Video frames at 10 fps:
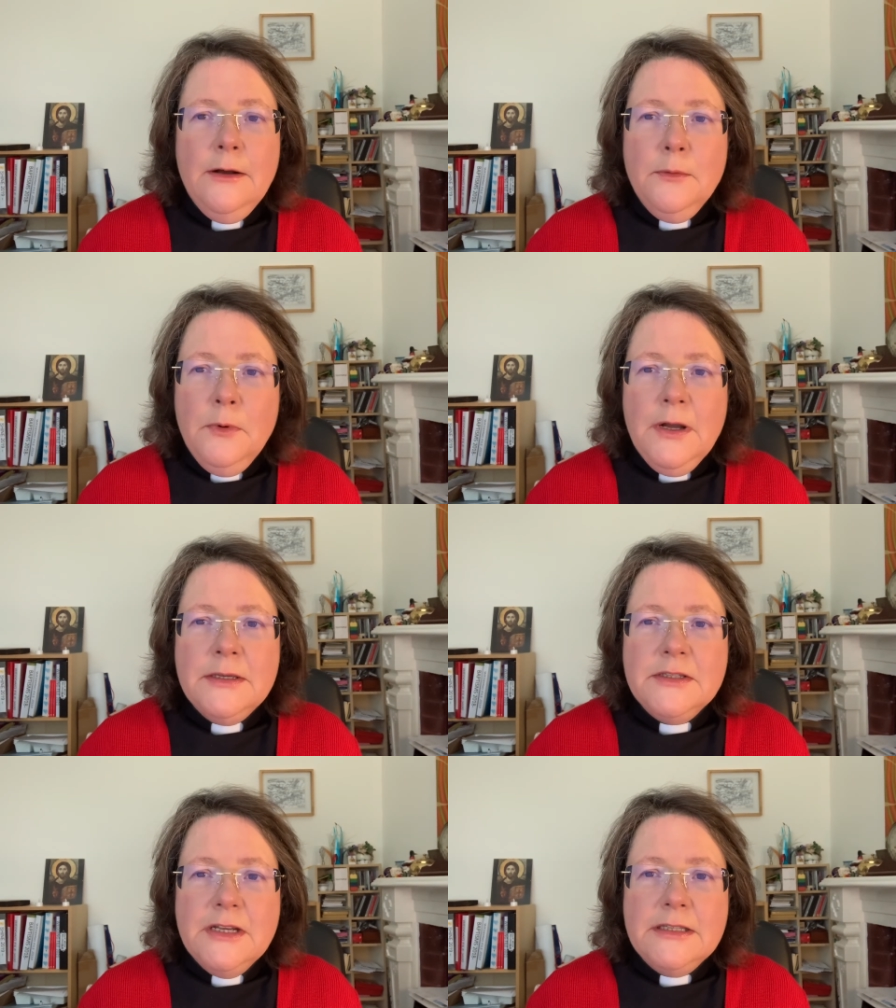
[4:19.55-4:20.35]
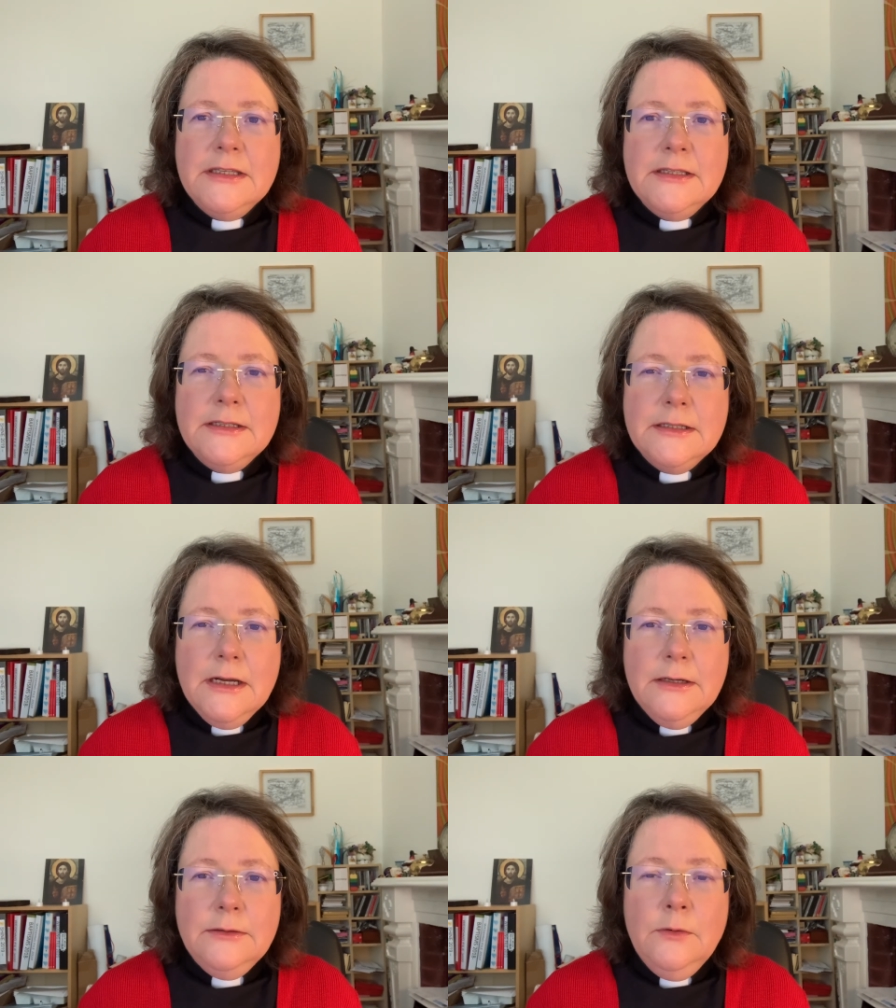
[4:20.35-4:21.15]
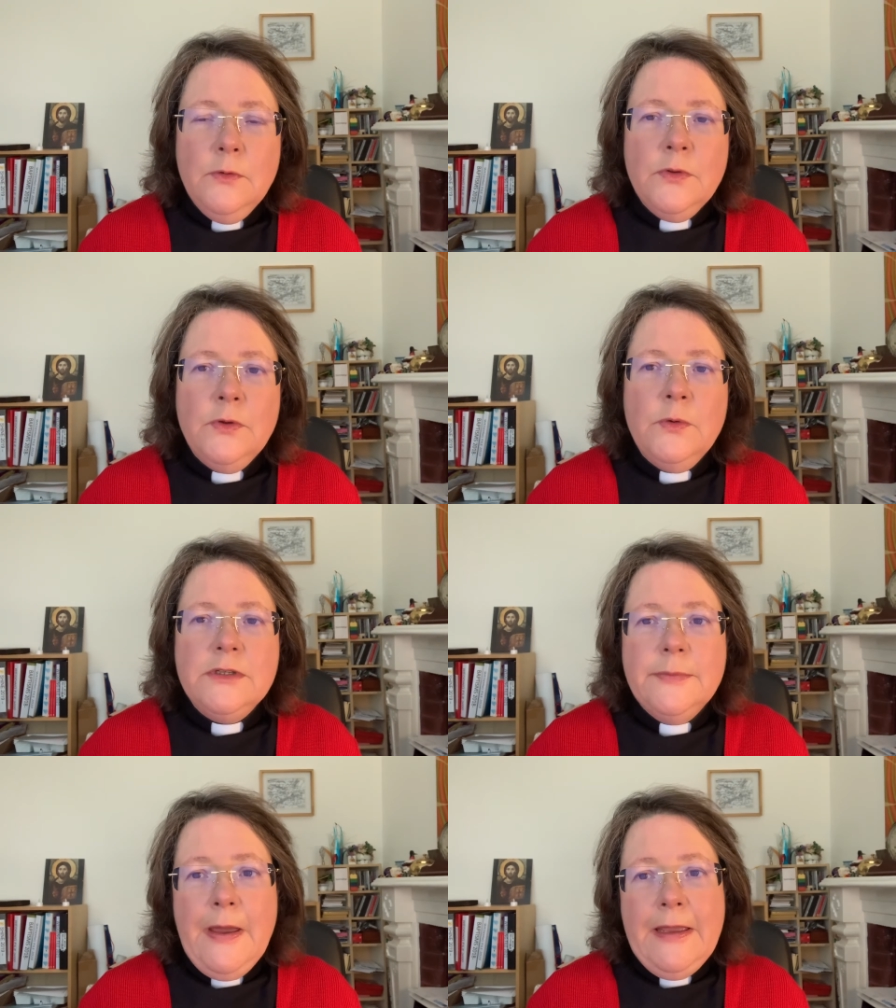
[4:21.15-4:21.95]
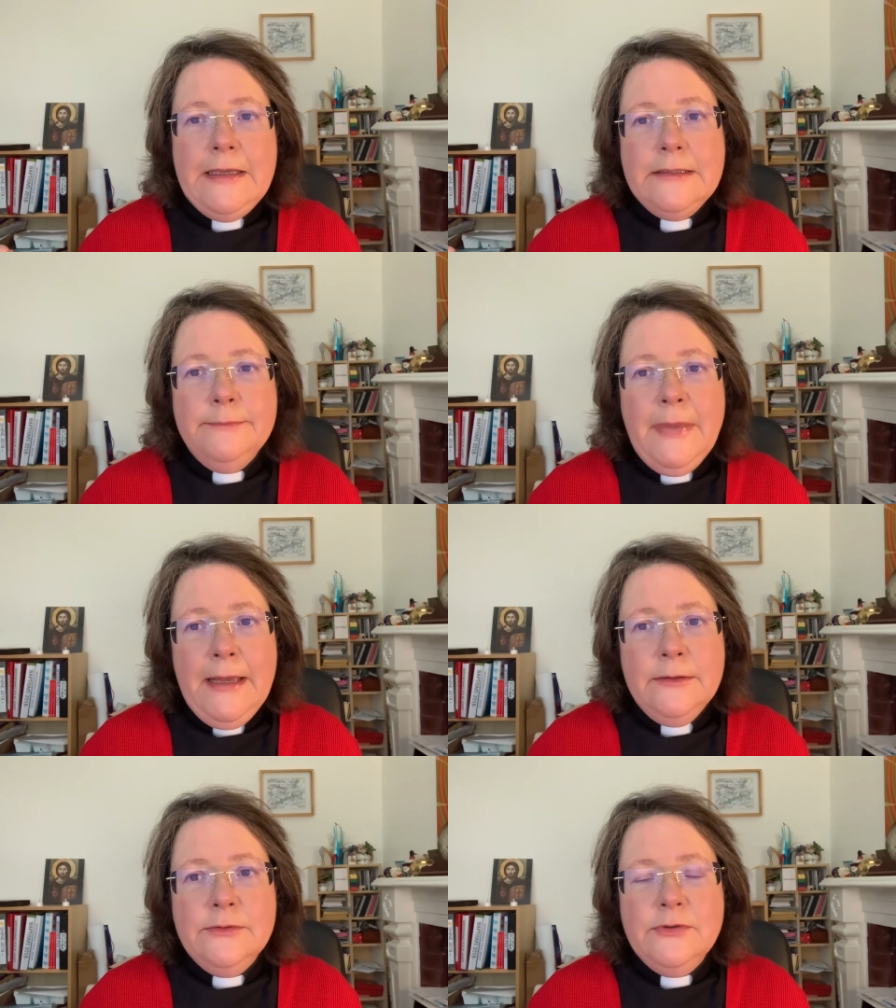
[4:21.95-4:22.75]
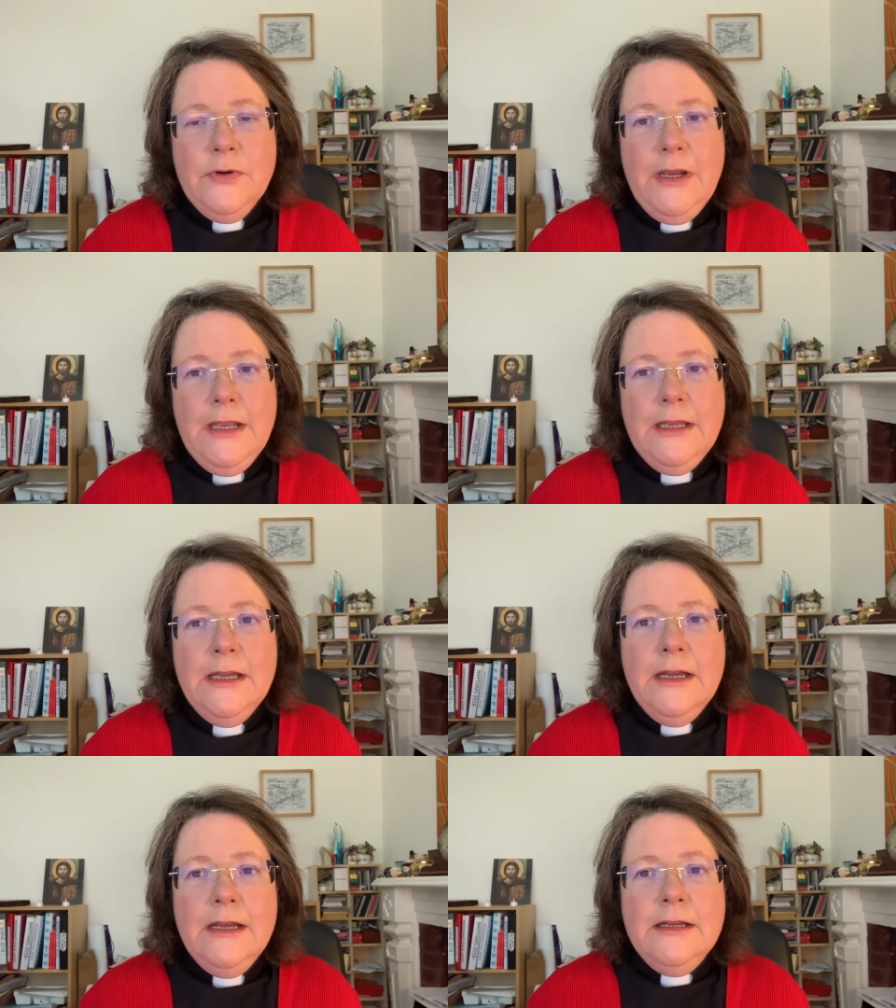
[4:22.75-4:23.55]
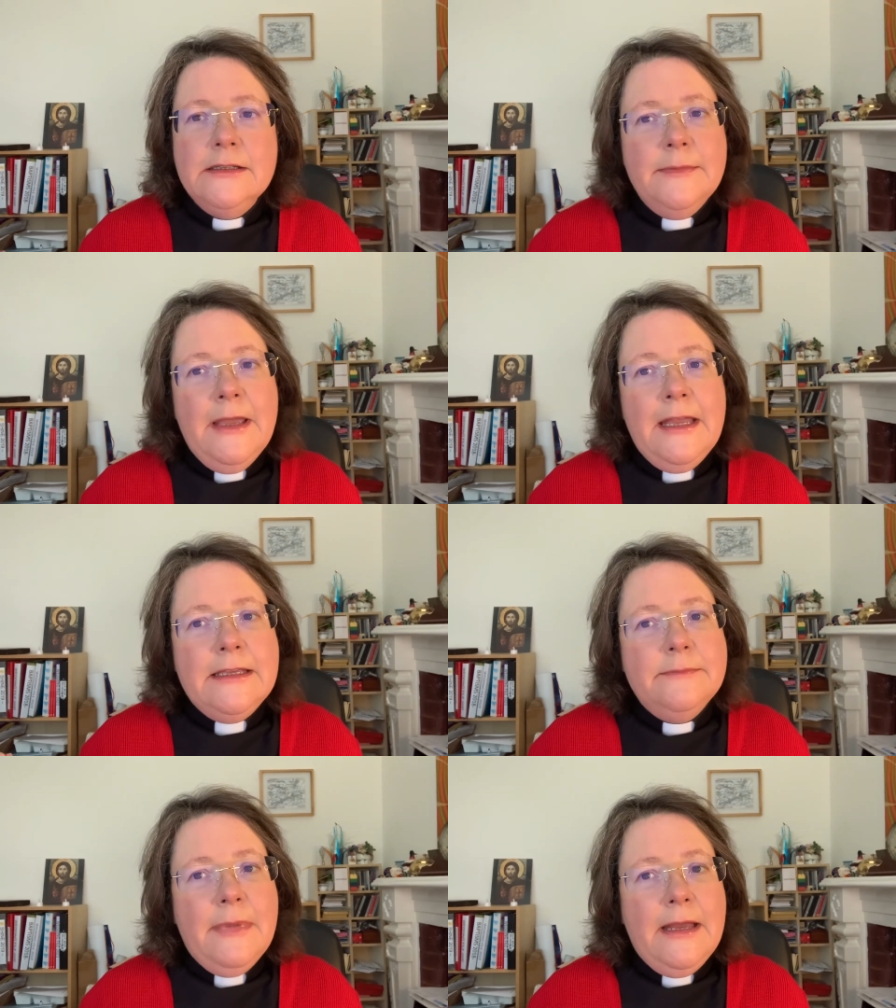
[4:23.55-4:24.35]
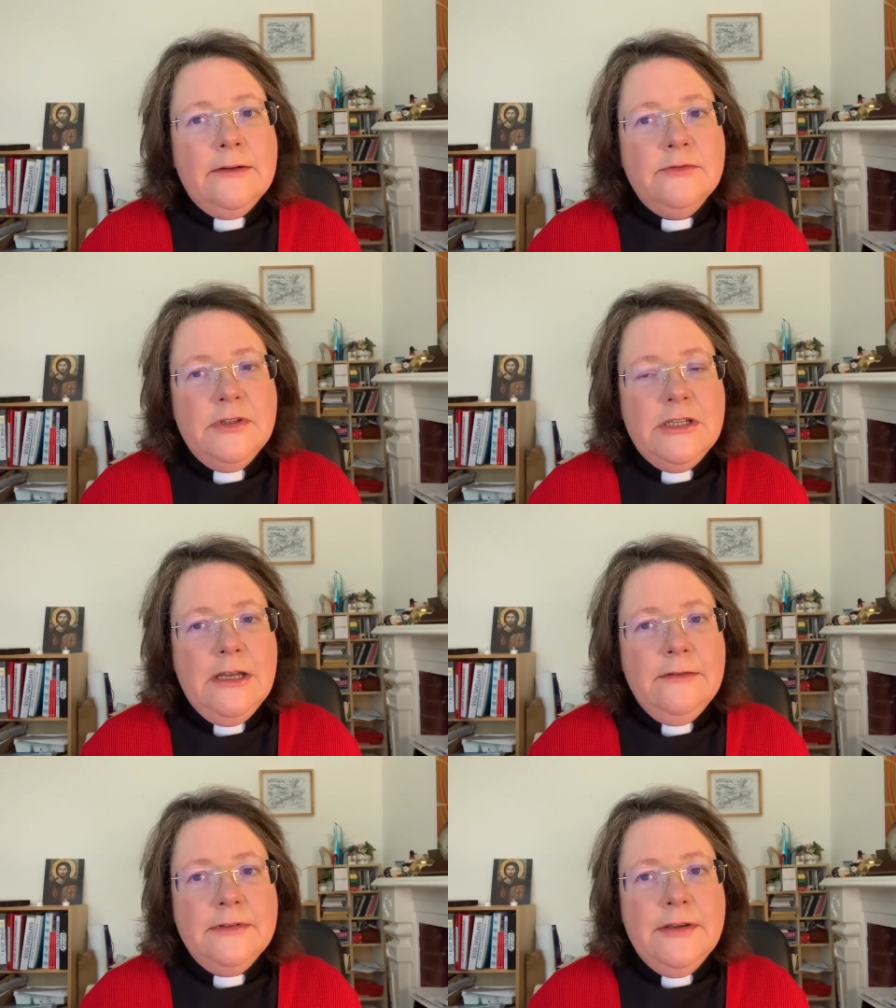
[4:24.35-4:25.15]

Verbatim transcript: What has Jesus done or thought about his boundary to make his boundary shift?